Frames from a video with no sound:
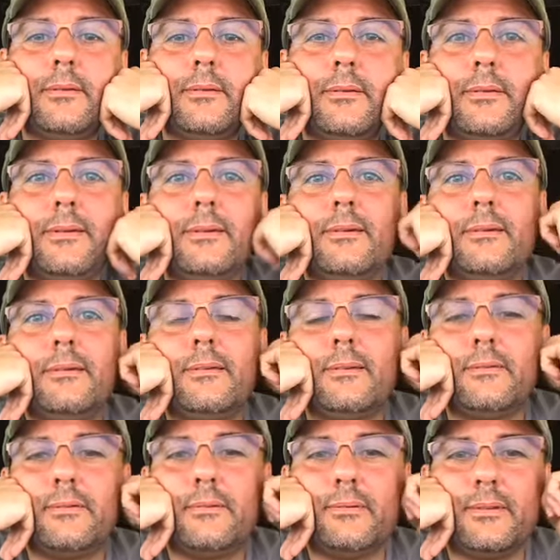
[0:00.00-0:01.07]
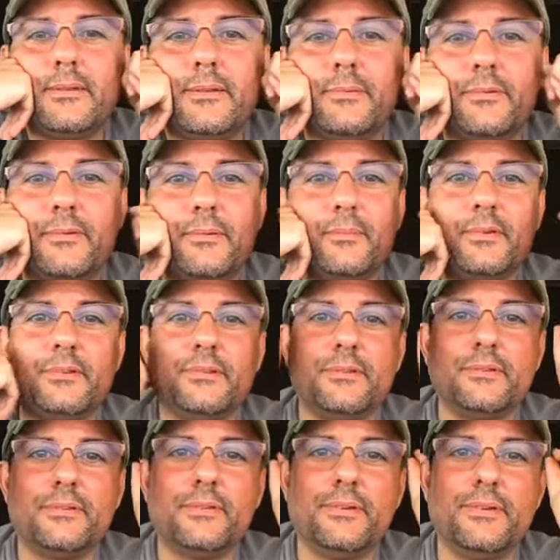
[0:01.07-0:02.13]
Yeah, everyone loves their
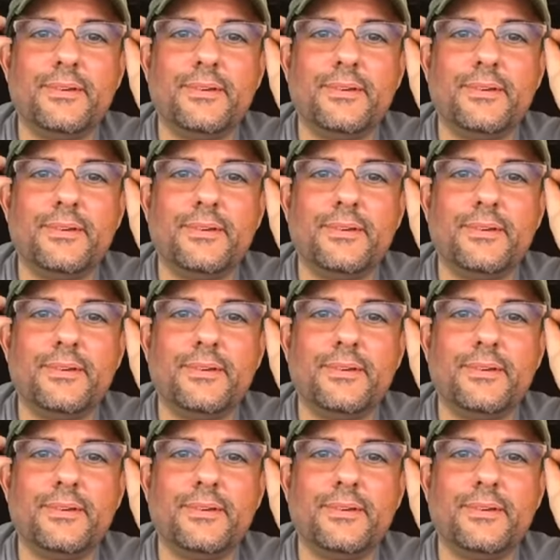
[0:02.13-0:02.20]
minis.